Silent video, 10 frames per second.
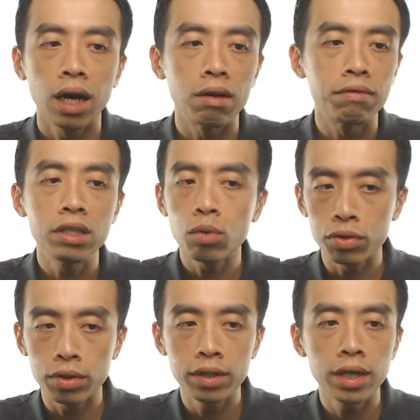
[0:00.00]
I have this
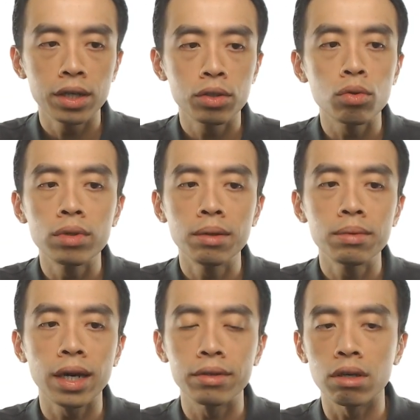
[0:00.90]
question here, sodium
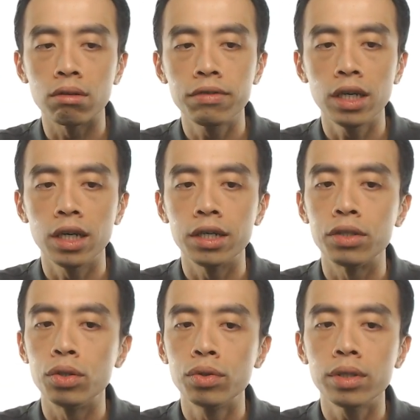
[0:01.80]
thiosulphate. It is
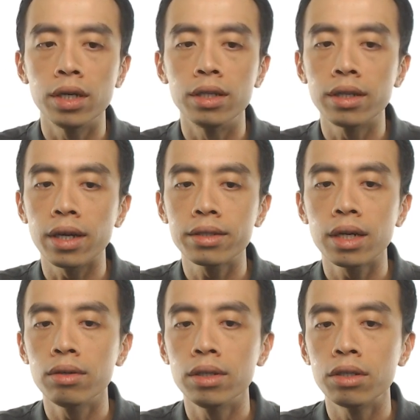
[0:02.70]
used in the
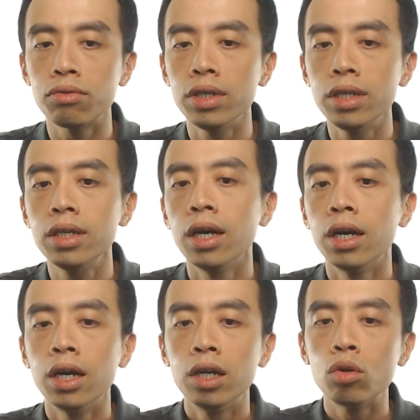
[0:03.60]
textile industry
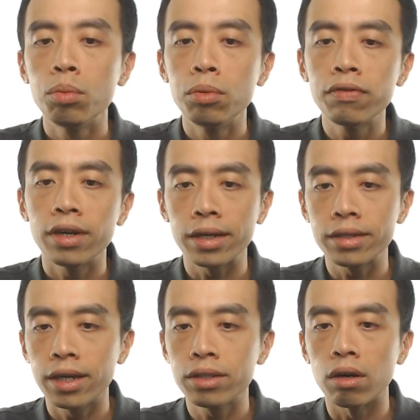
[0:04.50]
to remove an
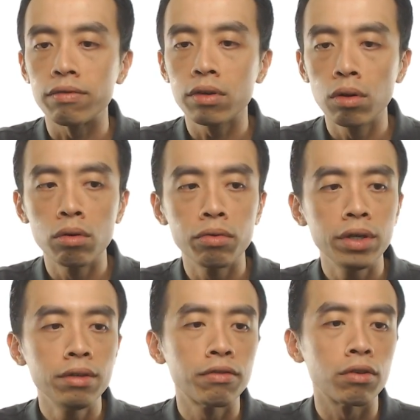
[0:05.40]
excess of
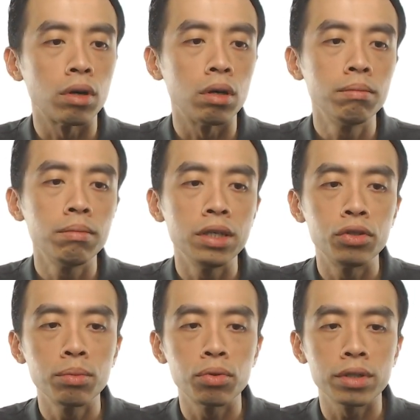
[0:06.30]
chlorine from
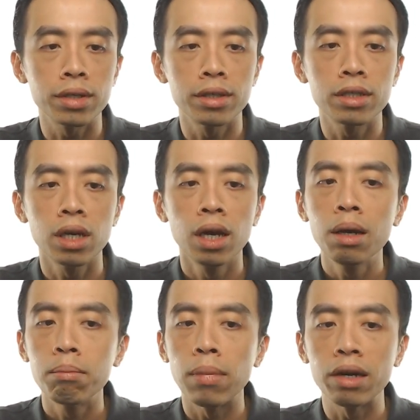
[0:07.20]
bleaching processes
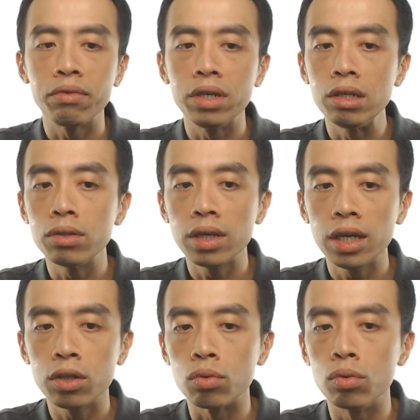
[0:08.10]
by reducing
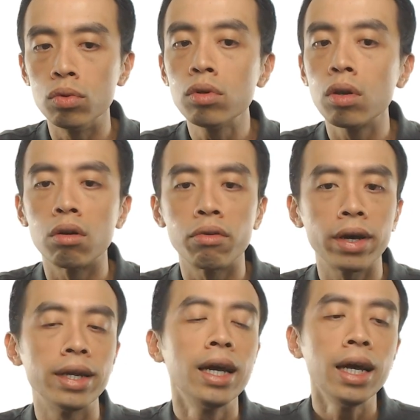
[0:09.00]
it to
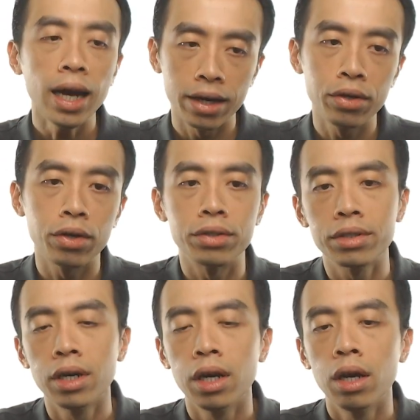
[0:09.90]
chloride
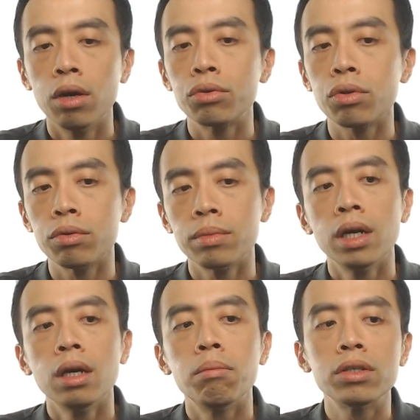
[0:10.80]
ions. So
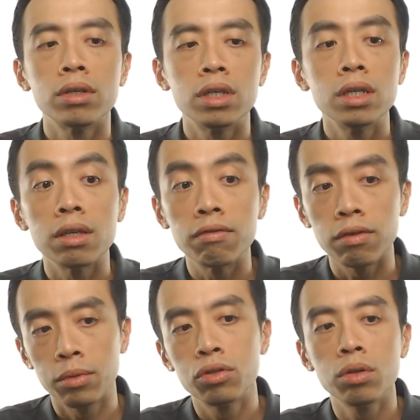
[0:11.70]
based on this
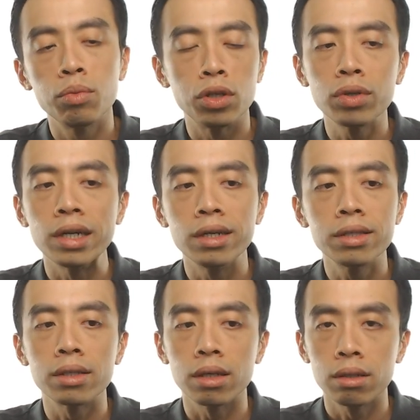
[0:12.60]
information, we know that this
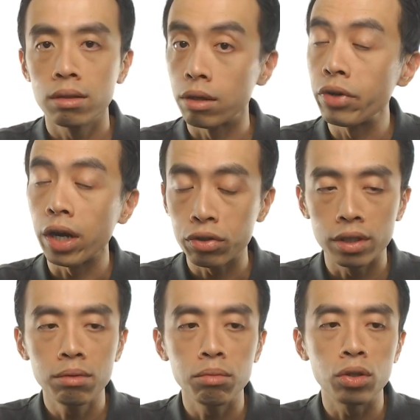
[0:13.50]
is the
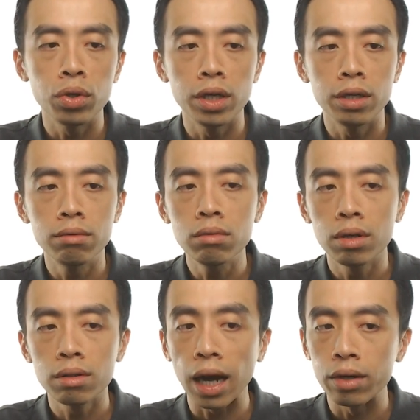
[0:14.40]
reaction between
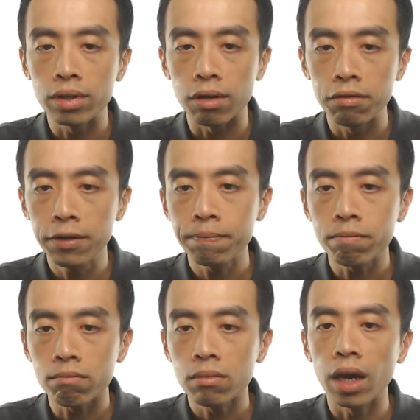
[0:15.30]
thiosulphate
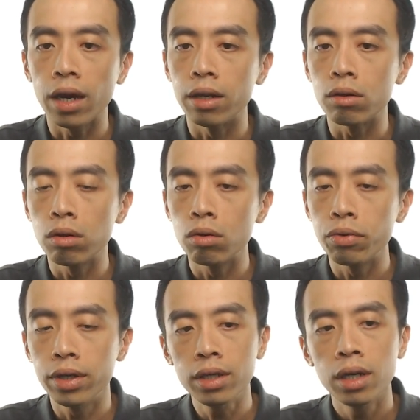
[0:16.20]
and
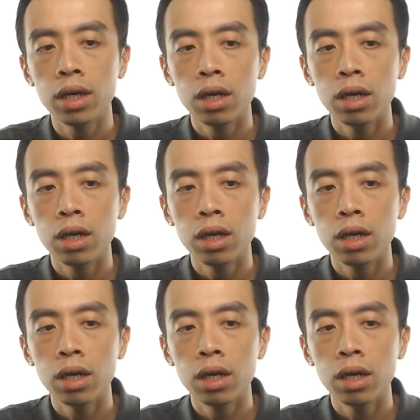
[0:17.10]
chlorine.